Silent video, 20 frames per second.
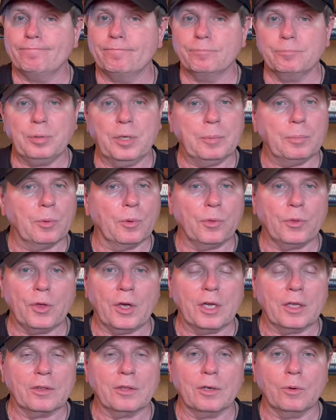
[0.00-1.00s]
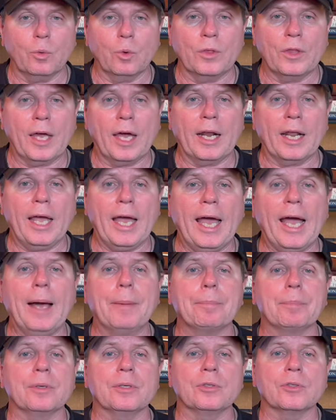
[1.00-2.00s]
people think that when that
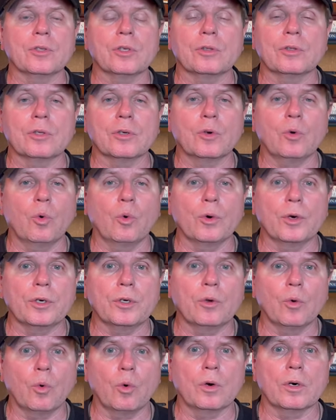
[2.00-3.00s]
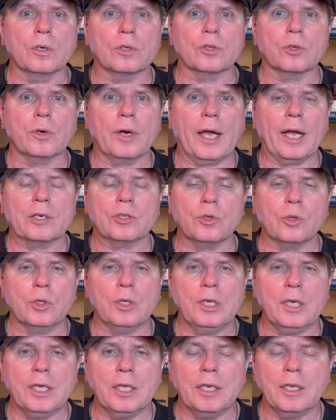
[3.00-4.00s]
happens that the Corydoras are actually
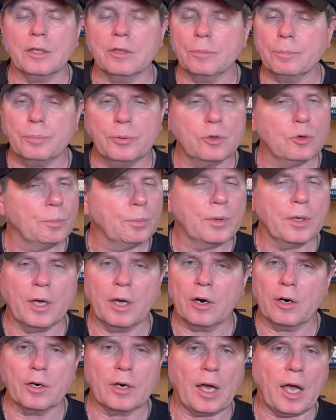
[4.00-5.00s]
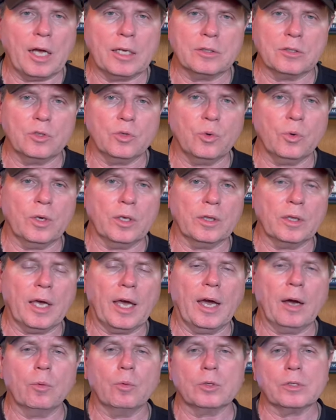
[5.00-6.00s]
eating the poop. They are not doing
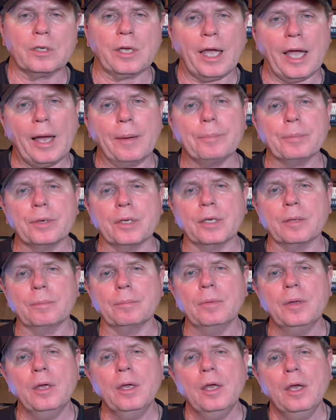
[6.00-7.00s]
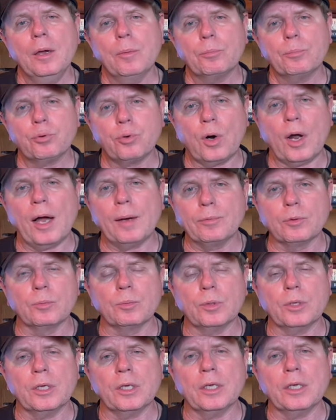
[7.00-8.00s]
that. What's happening
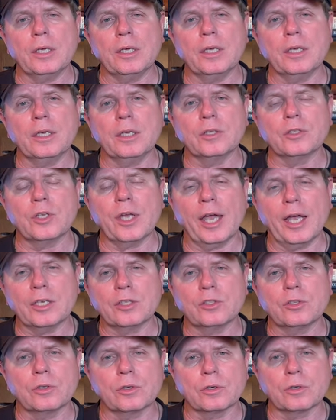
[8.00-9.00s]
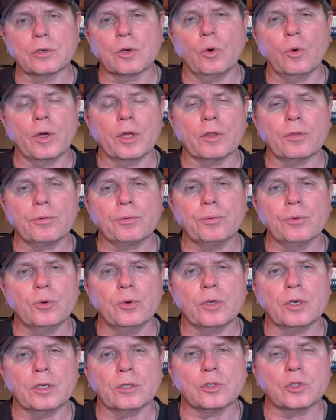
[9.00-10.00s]
probably is as they're going through
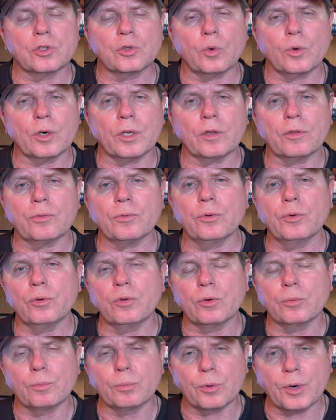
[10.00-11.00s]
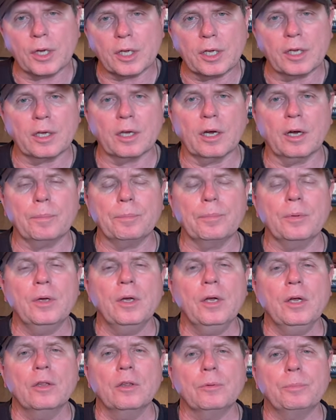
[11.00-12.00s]
it and sorting through, they're breaking up
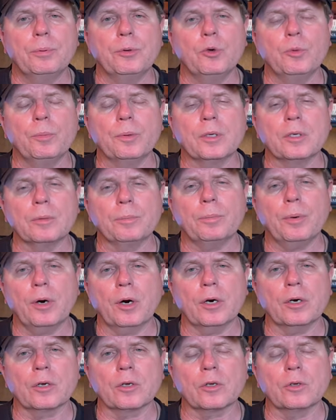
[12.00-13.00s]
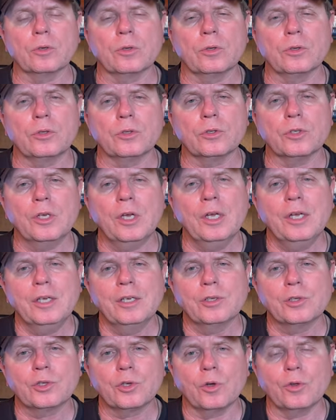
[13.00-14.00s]
the poop into particles
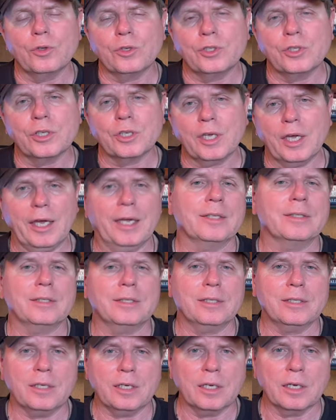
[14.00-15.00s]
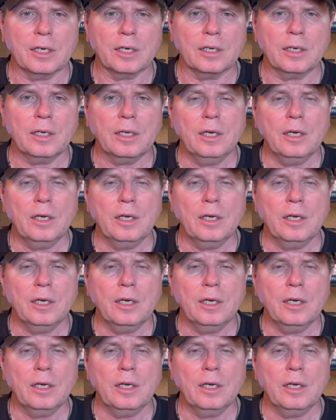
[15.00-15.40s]
so that you can't see it.